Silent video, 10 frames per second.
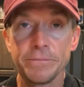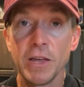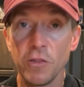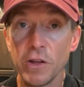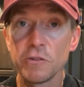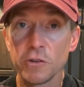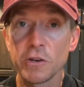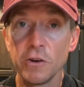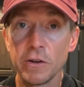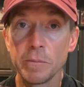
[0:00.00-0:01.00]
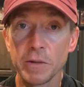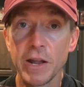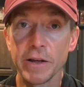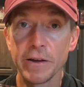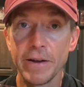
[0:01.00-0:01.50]
It does look good, and I'm
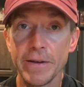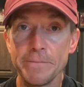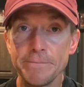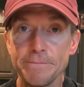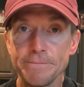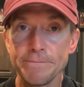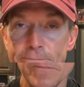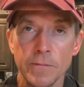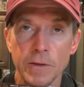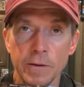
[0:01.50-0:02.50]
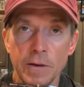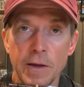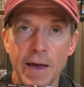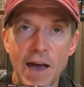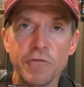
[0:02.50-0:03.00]
glad I got it.
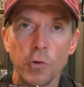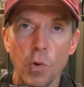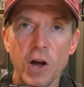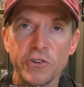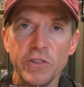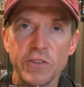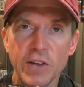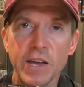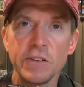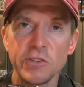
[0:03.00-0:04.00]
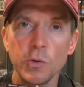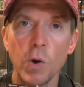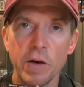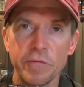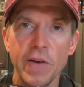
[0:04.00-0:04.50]
After watching this, I can see
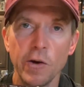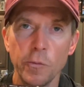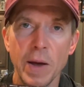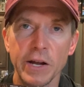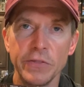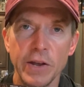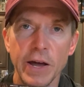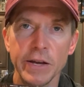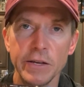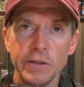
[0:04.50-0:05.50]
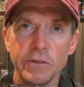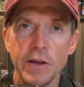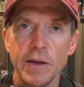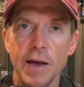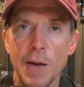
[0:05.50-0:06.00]
why it failed in the 90s.
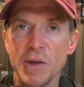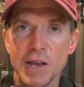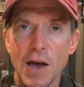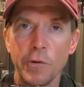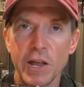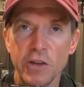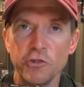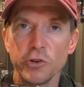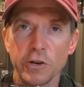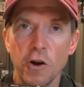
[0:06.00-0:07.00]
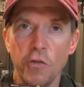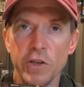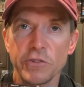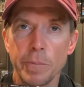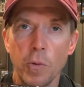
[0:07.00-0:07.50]
I mean, nowadays you could call
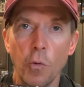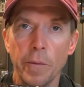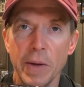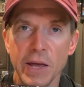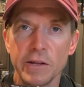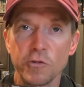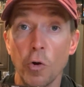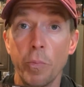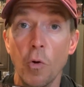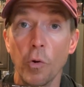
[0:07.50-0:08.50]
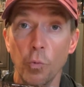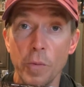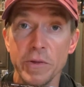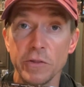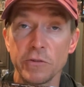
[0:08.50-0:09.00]
this a poor man's or poor
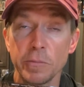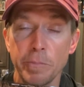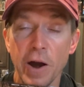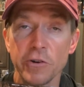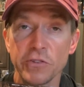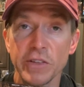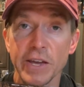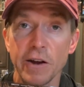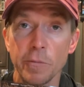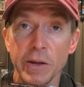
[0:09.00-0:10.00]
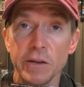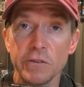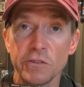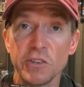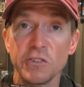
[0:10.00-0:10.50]
woman's Pirates of the
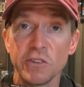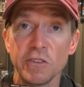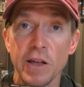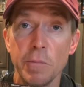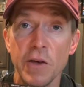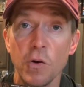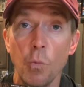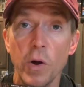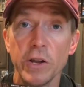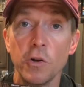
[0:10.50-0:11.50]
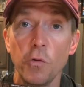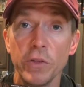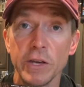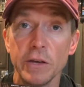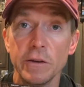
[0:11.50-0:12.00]
Caribbean, since it's led by the one and
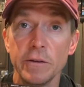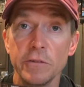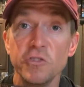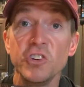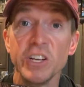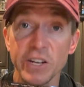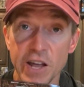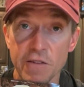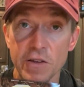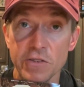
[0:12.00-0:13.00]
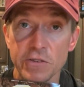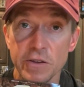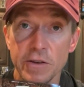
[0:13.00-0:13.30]
only Gina Davis.